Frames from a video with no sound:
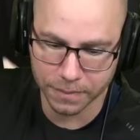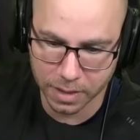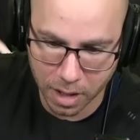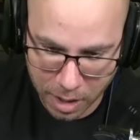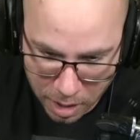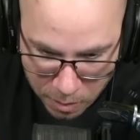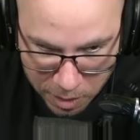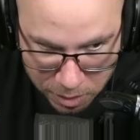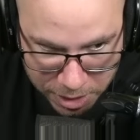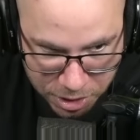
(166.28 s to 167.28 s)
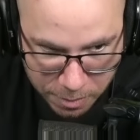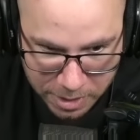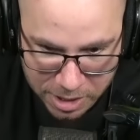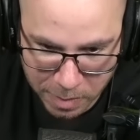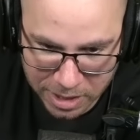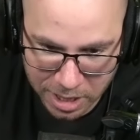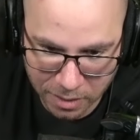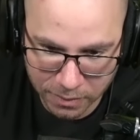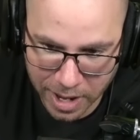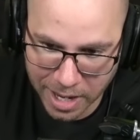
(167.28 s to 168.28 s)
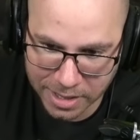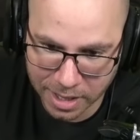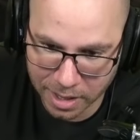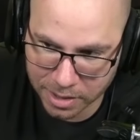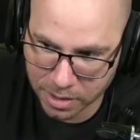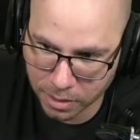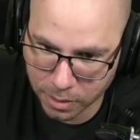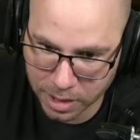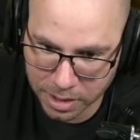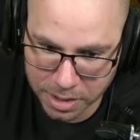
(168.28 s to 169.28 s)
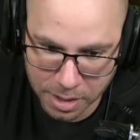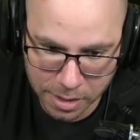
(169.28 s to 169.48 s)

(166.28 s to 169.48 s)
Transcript: All right, here we are, ladies and gentlemen, spectating Vasquez, who is